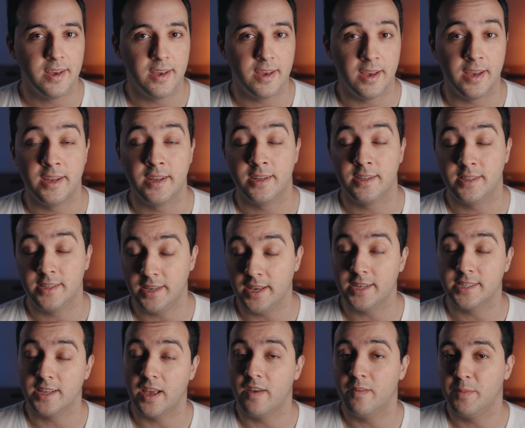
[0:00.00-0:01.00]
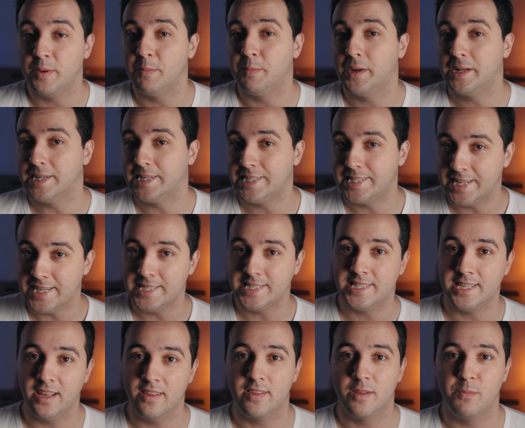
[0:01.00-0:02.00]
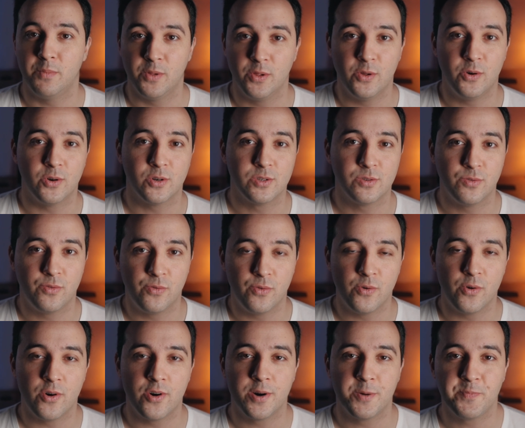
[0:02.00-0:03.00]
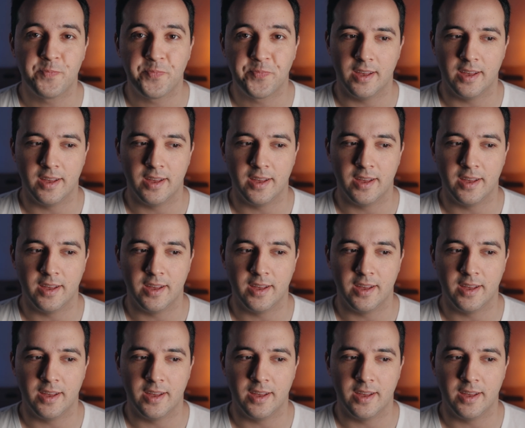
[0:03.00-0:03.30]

And yes, I have been beta testing the Blocs 4,